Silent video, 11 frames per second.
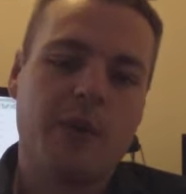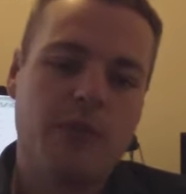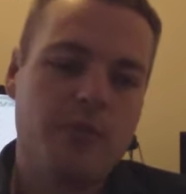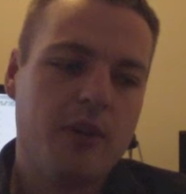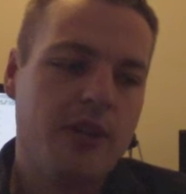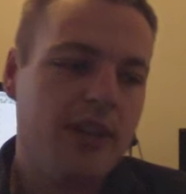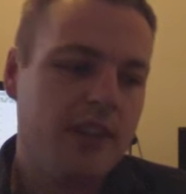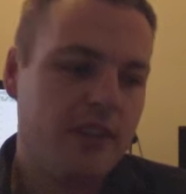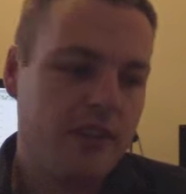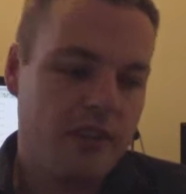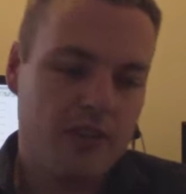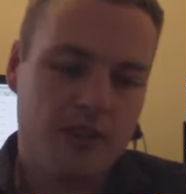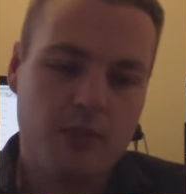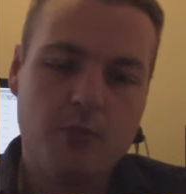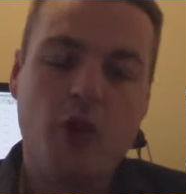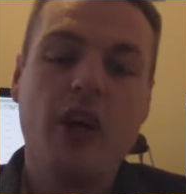with, but
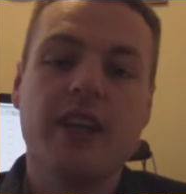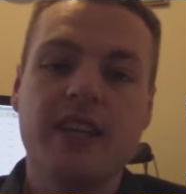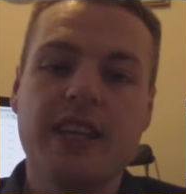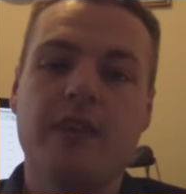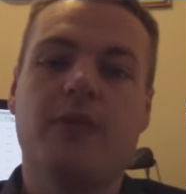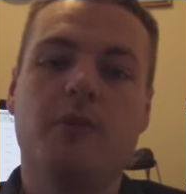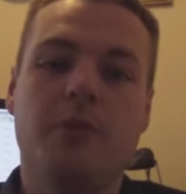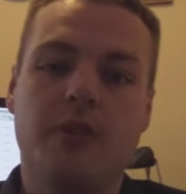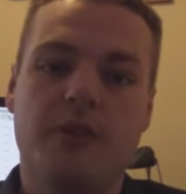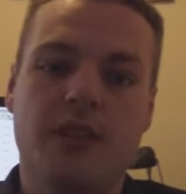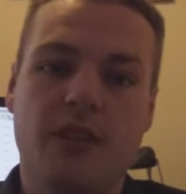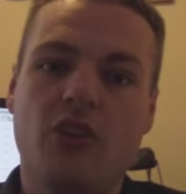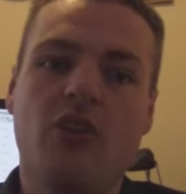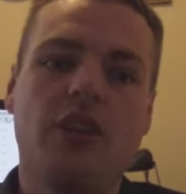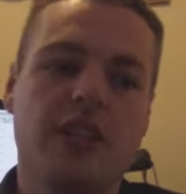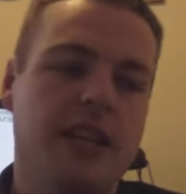the more I can get for the
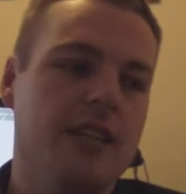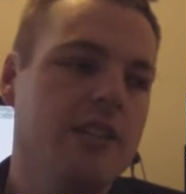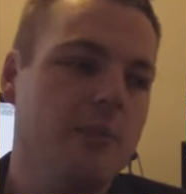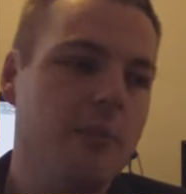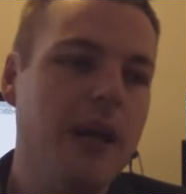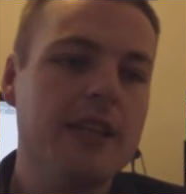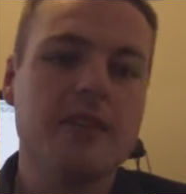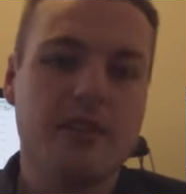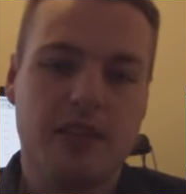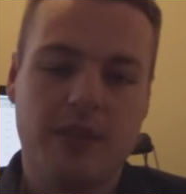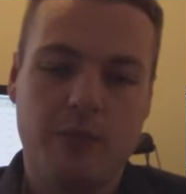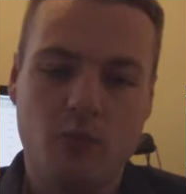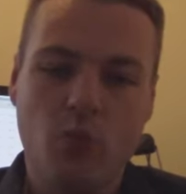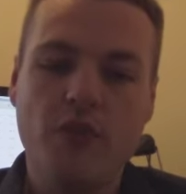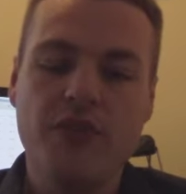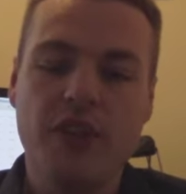early days, the better.
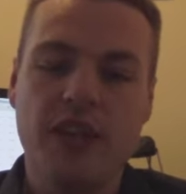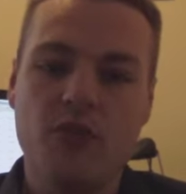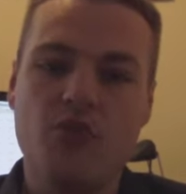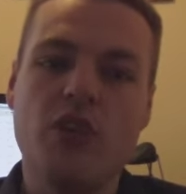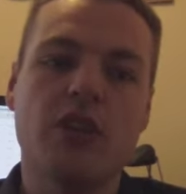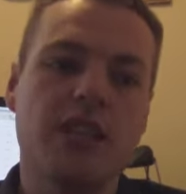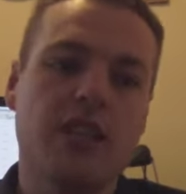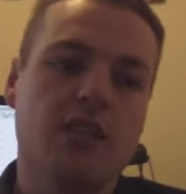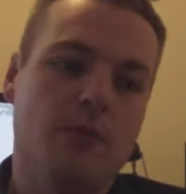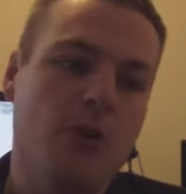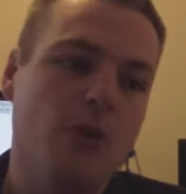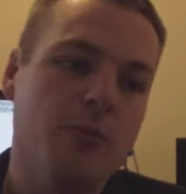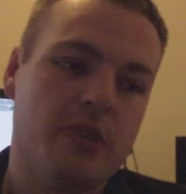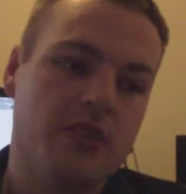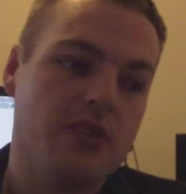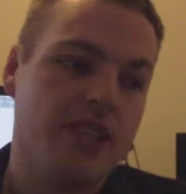And one thing I really need at the
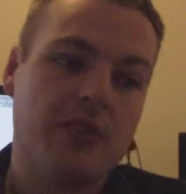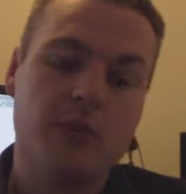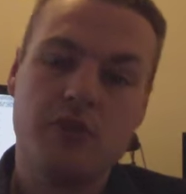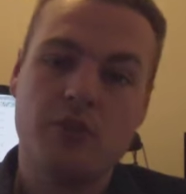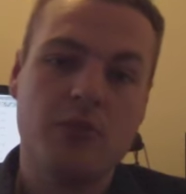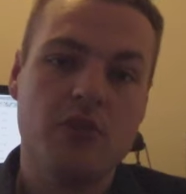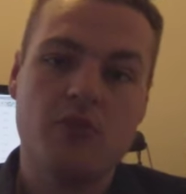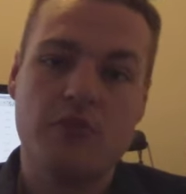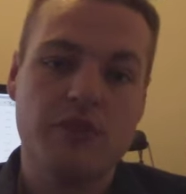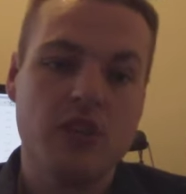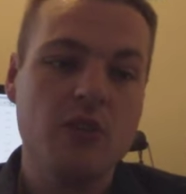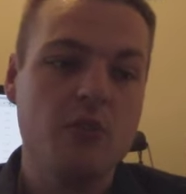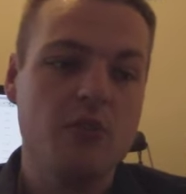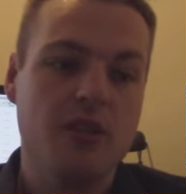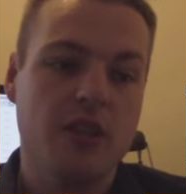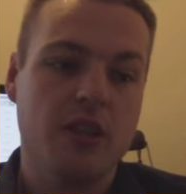moment is just help with some of the
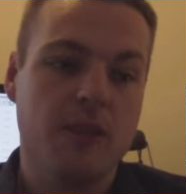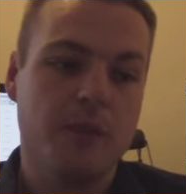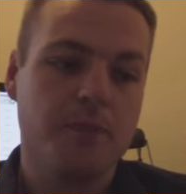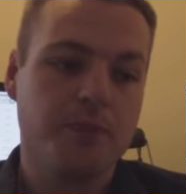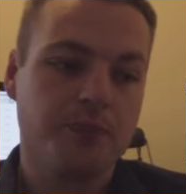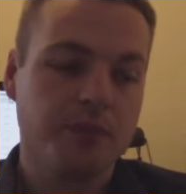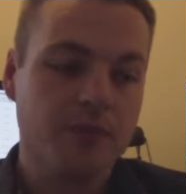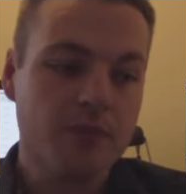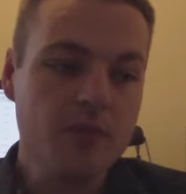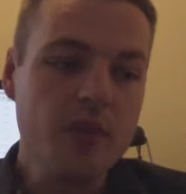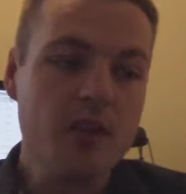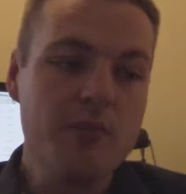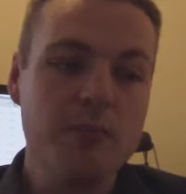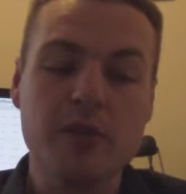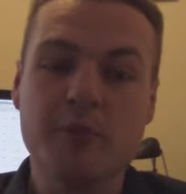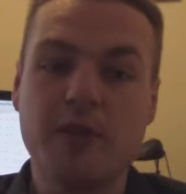reviews,
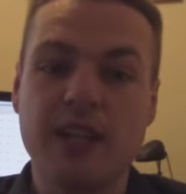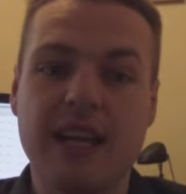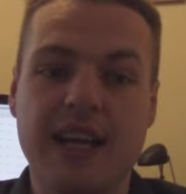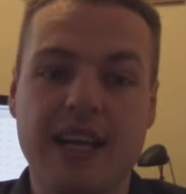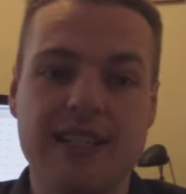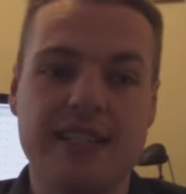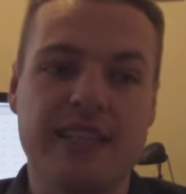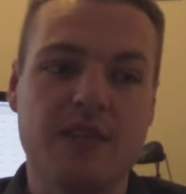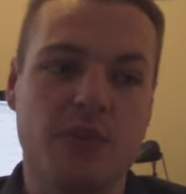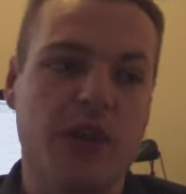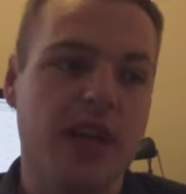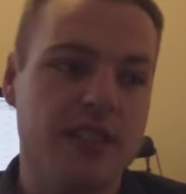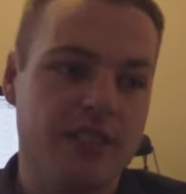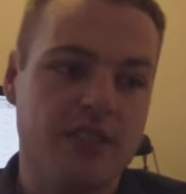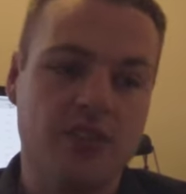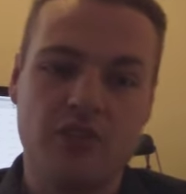possible ideas for
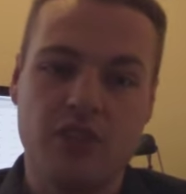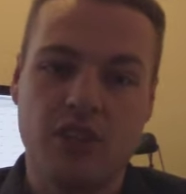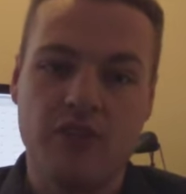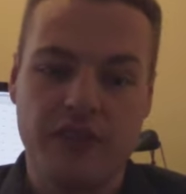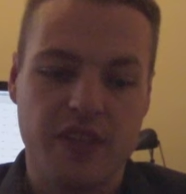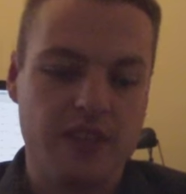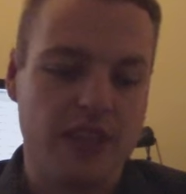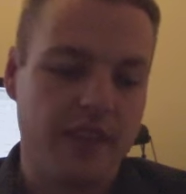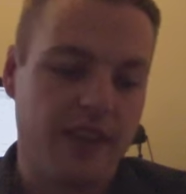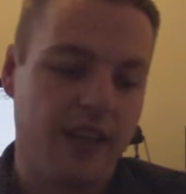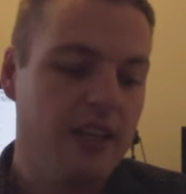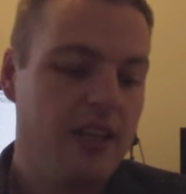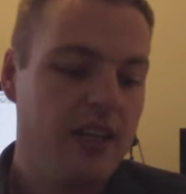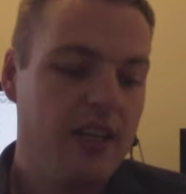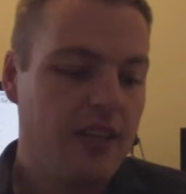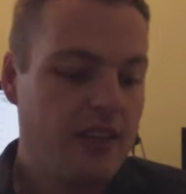articles, you know, things like that.
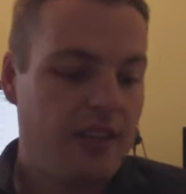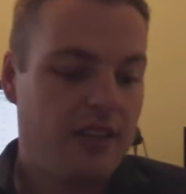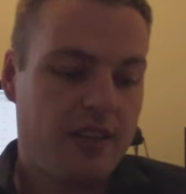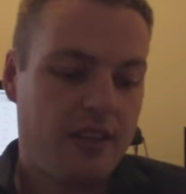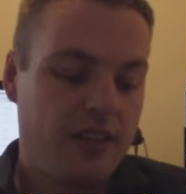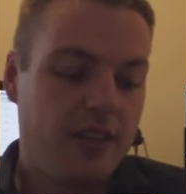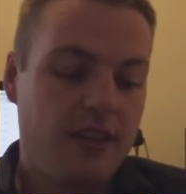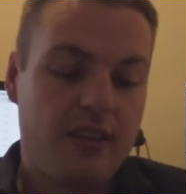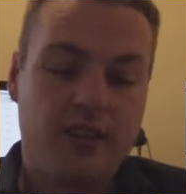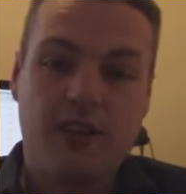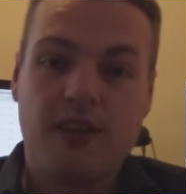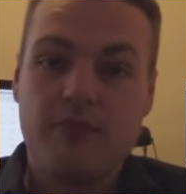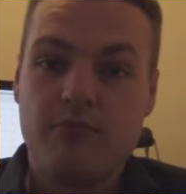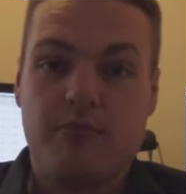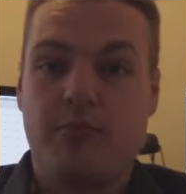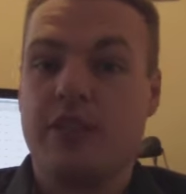
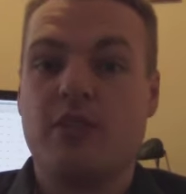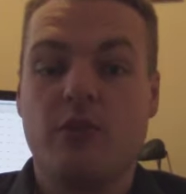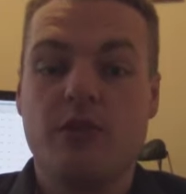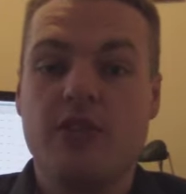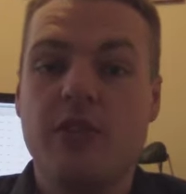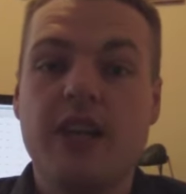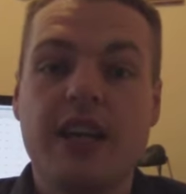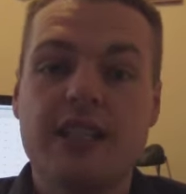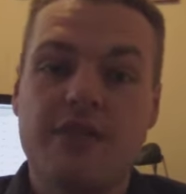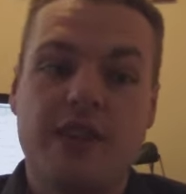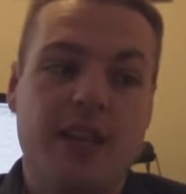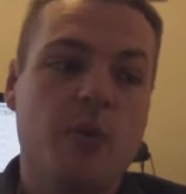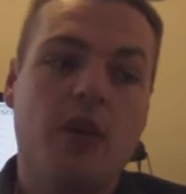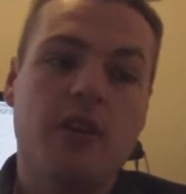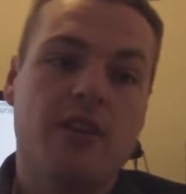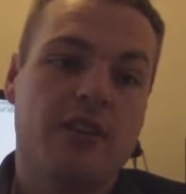I'm passing over to you guys. If
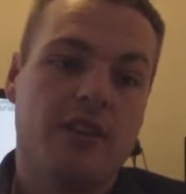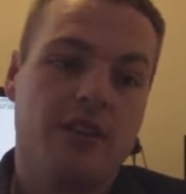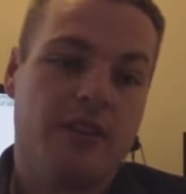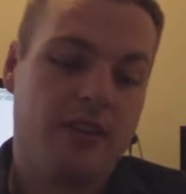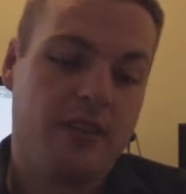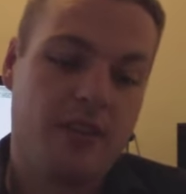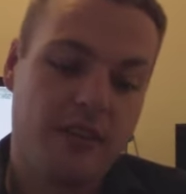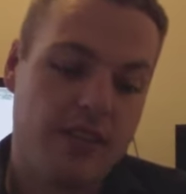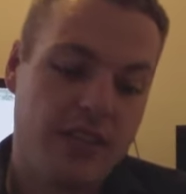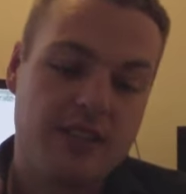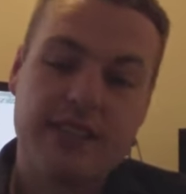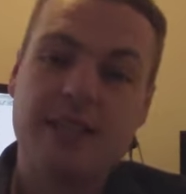anyone is